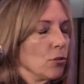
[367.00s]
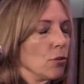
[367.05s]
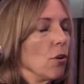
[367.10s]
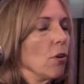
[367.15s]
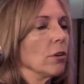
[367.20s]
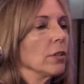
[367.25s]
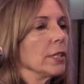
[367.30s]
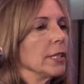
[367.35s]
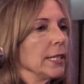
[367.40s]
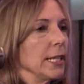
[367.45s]

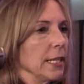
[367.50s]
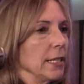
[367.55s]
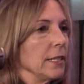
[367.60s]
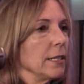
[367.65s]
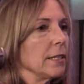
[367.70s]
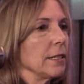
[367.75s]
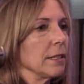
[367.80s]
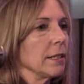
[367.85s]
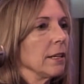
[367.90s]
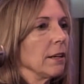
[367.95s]
strong
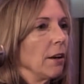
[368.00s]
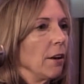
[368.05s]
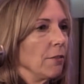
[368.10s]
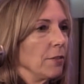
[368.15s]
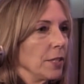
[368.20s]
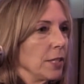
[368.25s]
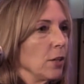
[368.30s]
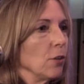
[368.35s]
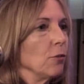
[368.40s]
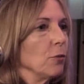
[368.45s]
sense
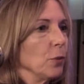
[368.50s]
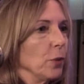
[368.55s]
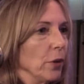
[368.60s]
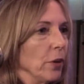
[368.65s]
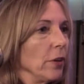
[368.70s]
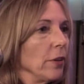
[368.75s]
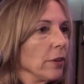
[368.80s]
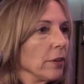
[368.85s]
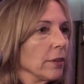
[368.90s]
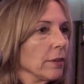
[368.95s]
of self
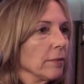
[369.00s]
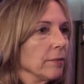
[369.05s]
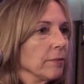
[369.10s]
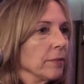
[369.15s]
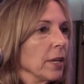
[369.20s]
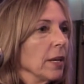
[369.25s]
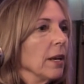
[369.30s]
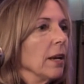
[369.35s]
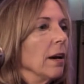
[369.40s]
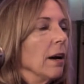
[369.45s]
worth.
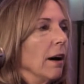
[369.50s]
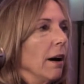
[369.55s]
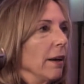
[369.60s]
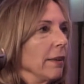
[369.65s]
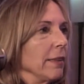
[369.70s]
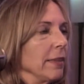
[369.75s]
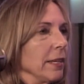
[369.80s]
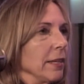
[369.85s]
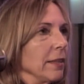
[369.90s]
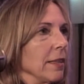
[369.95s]

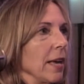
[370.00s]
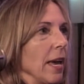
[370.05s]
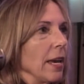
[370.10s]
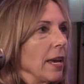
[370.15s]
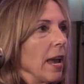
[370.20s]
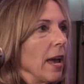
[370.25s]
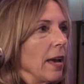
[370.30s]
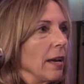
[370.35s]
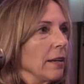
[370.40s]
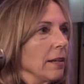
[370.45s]
I think
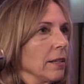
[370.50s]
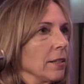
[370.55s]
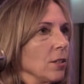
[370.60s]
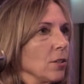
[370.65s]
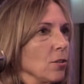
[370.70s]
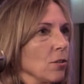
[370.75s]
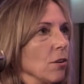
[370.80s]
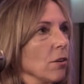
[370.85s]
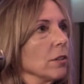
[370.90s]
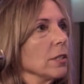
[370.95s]
they had a
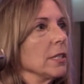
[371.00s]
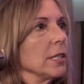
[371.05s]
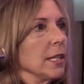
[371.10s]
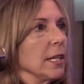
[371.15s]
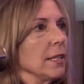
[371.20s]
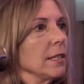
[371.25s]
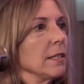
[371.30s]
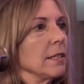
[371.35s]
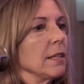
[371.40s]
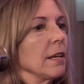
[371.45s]
strong
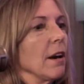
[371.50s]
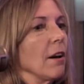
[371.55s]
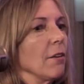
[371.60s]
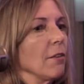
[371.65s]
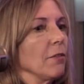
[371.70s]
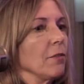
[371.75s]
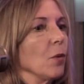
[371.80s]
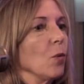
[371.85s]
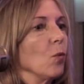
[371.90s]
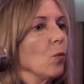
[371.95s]
sense
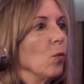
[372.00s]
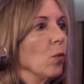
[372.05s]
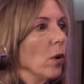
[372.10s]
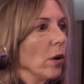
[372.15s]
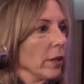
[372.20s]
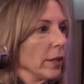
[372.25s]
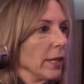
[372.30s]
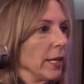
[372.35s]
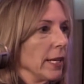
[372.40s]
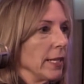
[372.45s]
of
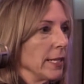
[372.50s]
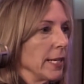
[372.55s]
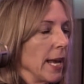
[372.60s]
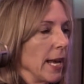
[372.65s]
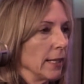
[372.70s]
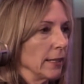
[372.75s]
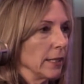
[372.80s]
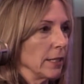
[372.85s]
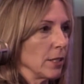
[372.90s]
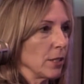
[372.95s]
what their
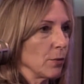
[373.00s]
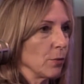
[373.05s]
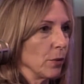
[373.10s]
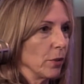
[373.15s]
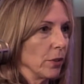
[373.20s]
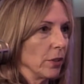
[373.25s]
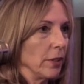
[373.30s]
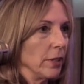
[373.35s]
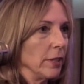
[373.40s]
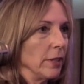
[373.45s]
talents
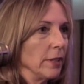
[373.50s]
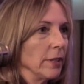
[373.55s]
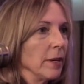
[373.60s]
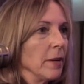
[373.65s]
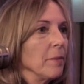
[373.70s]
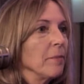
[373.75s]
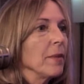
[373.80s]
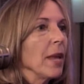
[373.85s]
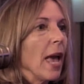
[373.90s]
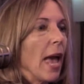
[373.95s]
were
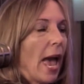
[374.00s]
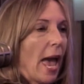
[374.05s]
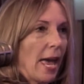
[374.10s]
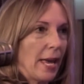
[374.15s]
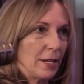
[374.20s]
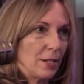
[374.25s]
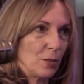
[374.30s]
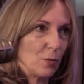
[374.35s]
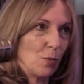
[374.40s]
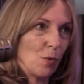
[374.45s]

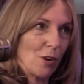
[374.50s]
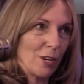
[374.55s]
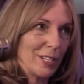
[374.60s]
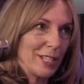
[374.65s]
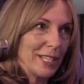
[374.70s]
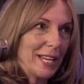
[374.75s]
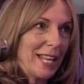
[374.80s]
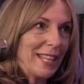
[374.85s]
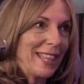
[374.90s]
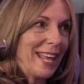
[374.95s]
and
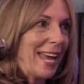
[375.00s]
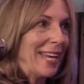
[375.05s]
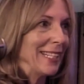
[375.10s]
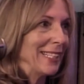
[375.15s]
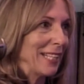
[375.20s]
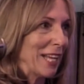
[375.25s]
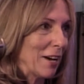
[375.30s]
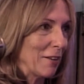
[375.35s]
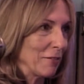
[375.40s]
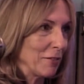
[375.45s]
what
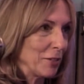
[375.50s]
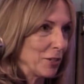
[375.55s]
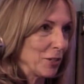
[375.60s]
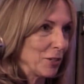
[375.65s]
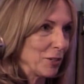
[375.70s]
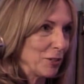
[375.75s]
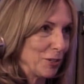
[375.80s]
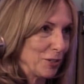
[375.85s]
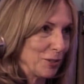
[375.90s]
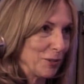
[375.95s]
they
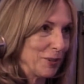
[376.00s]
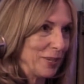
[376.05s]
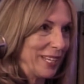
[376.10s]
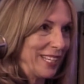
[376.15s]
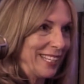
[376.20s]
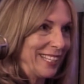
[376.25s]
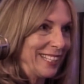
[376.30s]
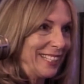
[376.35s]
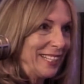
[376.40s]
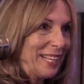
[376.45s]
loved
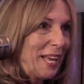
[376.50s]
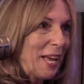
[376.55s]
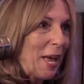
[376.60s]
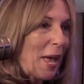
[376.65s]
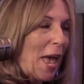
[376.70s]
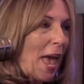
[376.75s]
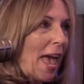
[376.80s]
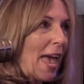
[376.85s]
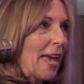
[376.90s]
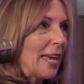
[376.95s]
doing.
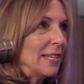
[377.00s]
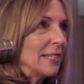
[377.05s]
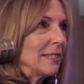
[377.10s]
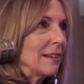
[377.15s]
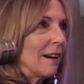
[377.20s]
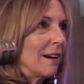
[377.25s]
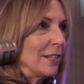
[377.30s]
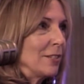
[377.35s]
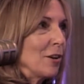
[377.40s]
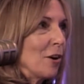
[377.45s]

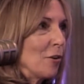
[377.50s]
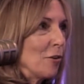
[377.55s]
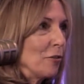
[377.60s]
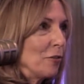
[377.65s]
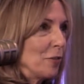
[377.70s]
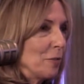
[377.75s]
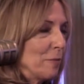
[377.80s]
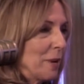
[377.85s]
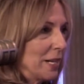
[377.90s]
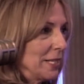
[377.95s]
And I
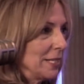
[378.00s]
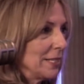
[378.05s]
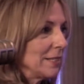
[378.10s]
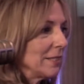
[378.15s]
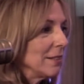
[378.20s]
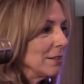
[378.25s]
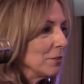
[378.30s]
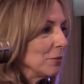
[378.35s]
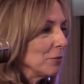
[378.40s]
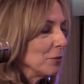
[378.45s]
know for
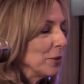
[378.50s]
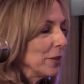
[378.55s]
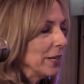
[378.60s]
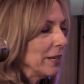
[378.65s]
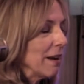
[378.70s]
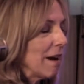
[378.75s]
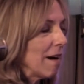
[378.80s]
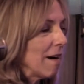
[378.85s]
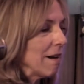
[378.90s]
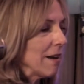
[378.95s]
myself,
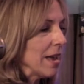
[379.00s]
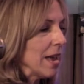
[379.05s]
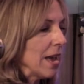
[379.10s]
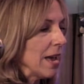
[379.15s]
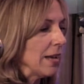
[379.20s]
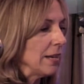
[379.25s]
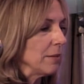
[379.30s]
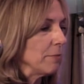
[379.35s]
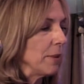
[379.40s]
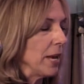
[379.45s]
when I
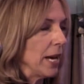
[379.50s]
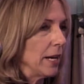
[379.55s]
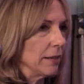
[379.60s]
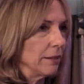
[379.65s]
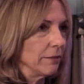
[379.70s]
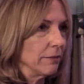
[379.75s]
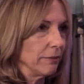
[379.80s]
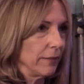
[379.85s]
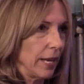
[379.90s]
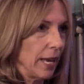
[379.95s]
had a
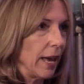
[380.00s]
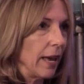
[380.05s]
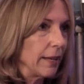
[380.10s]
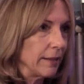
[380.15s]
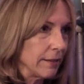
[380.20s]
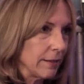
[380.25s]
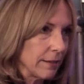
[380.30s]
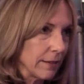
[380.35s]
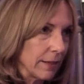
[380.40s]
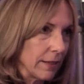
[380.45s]
bout of
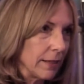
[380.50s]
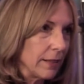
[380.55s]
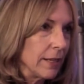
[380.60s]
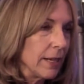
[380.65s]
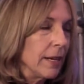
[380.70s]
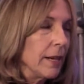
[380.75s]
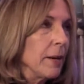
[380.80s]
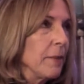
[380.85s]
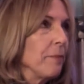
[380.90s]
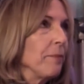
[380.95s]
cancer,
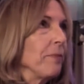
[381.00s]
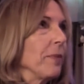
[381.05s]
